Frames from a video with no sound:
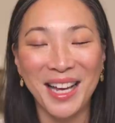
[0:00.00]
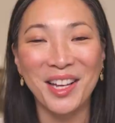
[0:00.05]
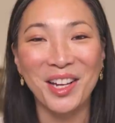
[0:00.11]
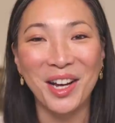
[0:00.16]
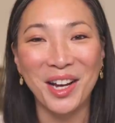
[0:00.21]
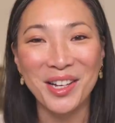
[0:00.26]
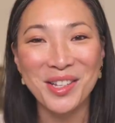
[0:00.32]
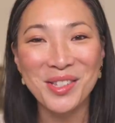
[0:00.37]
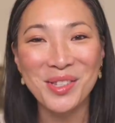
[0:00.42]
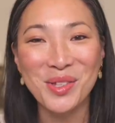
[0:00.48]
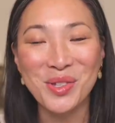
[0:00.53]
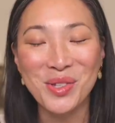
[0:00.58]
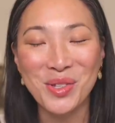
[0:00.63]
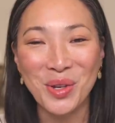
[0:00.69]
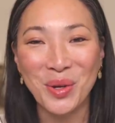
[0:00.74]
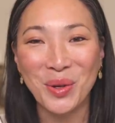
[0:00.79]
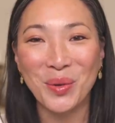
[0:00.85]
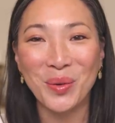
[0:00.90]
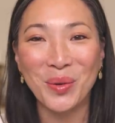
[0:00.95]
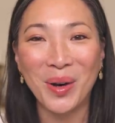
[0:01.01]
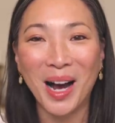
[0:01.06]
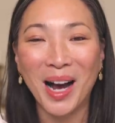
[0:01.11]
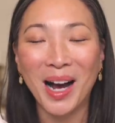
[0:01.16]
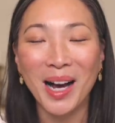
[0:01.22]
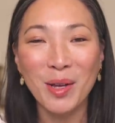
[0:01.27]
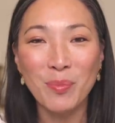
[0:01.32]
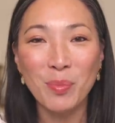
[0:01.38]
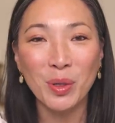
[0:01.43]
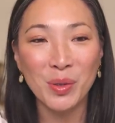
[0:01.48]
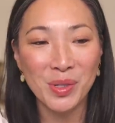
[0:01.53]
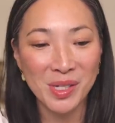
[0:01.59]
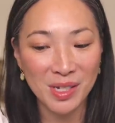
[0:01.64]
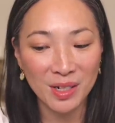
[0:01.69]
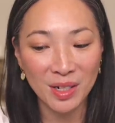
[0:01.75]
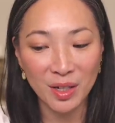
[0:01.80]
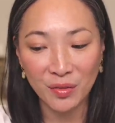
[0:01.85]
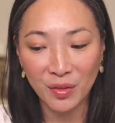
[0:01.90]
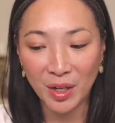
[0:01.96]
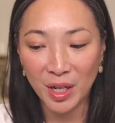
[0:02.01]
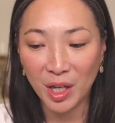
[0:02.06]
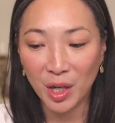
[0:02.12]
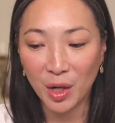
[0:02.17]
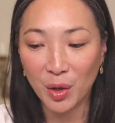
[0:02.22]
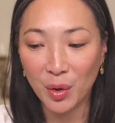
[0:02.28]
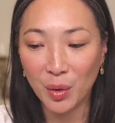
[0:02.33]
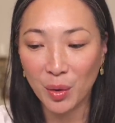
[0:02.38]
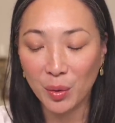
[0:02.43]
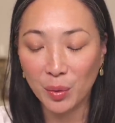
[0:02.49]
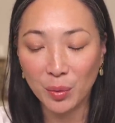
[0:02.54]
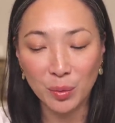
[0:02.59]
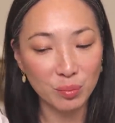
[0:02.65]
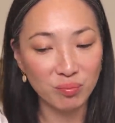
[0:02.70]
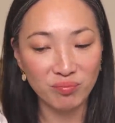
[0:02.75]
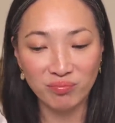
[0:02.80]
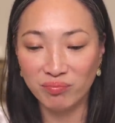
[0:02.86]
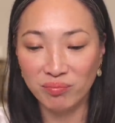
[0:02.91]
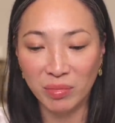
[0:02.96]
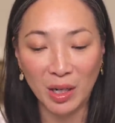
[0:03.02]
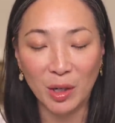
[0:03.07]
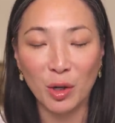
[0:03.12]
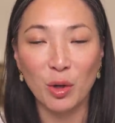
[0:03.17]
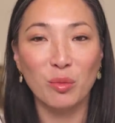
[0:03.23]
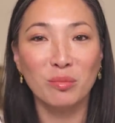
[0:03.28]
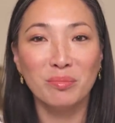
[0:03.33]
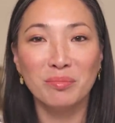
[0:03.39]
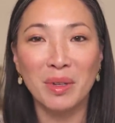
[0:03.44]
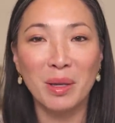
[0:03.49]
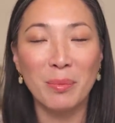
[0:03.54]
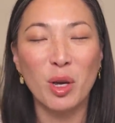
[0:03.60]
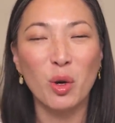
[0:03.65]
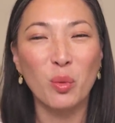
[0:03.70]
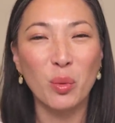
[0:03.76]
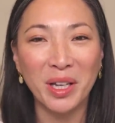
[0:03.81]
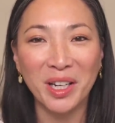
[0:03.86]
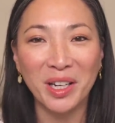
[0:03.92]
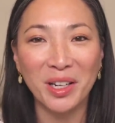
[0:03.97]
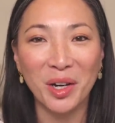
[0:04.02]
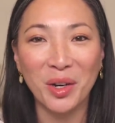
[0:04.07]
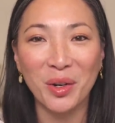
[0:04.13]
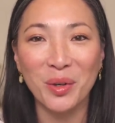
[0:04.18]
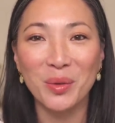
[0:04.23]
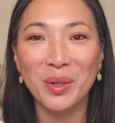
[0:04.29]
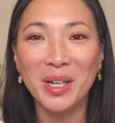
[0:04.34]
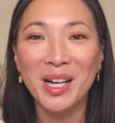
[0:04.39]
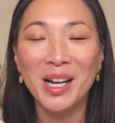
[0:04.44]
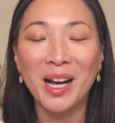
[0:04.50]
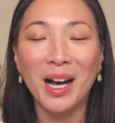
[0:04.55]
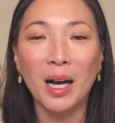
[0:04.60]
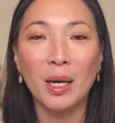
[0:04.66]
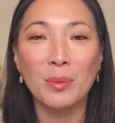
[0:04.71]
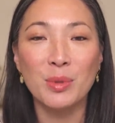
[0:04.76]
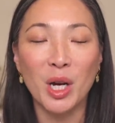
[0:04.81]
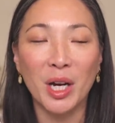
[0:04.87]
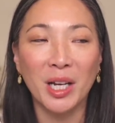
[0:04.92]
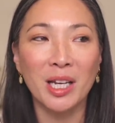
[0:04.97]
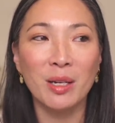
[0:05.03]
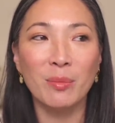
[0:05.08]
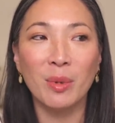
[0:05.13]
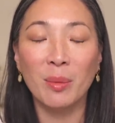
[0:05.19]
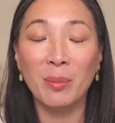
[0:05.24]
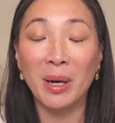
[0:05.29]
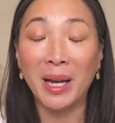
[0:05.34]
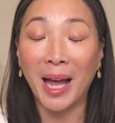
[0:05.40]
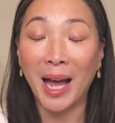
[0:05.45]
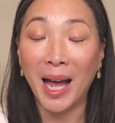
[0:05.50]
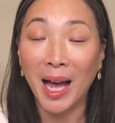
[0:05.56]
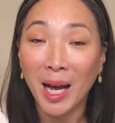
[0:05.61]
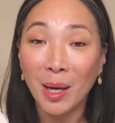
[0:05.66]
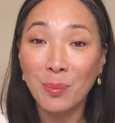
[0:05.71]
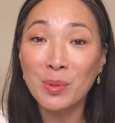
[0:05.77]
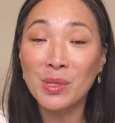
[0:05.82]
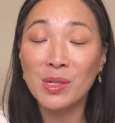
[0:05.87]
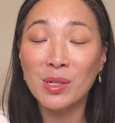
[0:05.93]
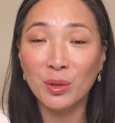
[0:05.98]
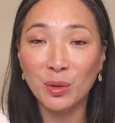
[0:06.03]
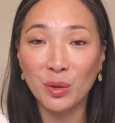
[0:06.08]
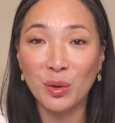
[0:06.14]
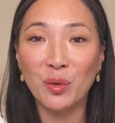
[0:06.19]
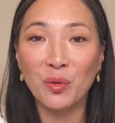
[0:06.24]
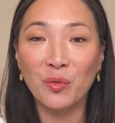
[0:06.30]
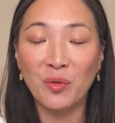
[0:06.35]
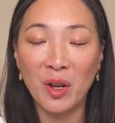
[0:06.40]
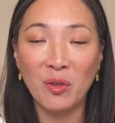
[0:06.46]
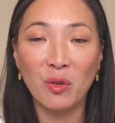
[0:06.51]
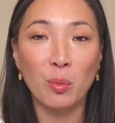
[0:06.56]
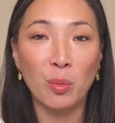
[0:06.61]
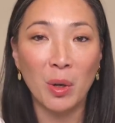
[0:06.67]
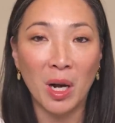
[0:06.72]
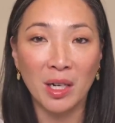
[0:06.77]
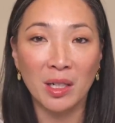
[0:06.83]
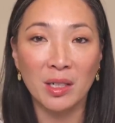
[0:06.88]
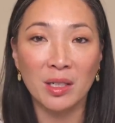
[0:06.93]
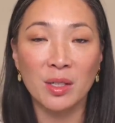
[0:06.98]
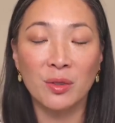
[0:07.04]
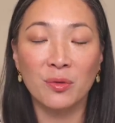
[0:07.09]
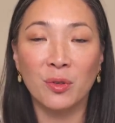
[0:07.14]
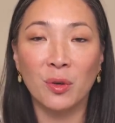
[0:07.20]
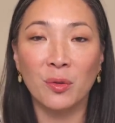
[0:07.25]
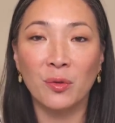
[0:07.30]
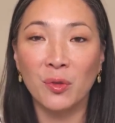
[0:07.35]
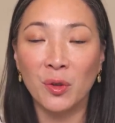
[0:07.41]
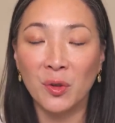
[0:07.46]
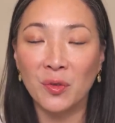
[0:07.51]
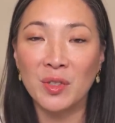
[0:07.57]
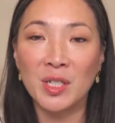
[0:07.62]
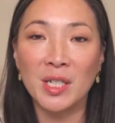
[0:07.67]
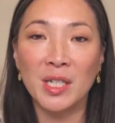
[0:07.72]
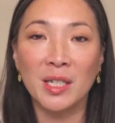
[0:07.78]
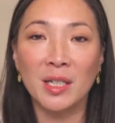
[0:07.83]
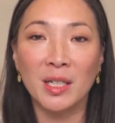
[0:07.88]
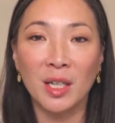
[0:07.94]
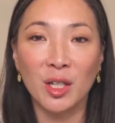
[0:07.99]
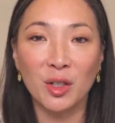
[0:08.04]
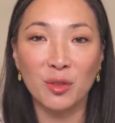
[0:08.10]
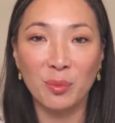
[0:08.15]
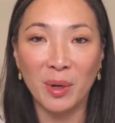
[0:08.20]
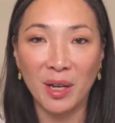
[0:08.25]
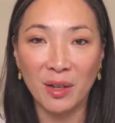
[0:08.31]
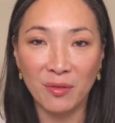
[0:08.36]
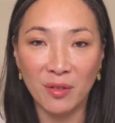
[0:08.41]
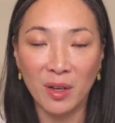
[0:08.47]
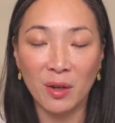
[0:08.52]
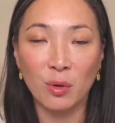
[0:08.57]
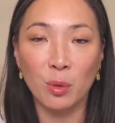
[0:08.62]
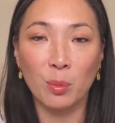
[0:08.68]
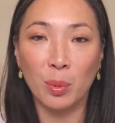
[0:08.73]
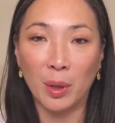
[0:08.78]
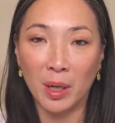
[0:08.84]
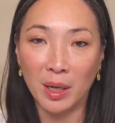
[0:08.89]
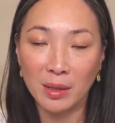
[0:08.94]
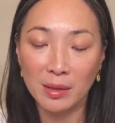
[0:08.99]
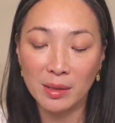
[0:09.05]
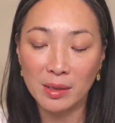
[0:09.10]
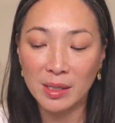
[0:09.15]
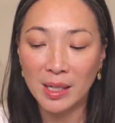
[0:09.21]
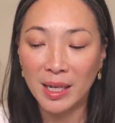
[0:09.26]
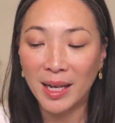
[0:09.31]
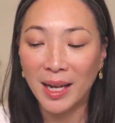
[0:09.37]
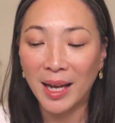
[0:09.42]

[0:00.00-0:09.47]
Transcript: Hey guys, so I posted a video, I don't know, maybe a week ago, I'm um, talking about my absolute favorite product from fifteen of my favorite brands.